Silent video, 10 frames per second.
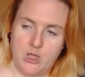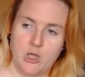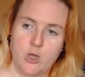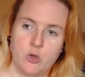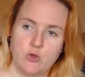
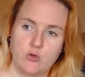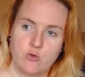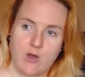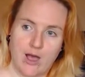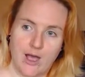So if
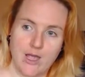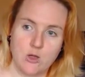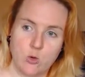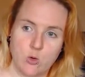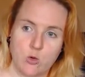I
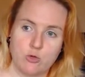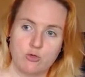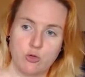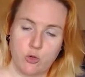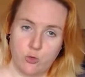got
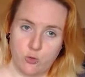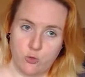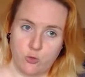two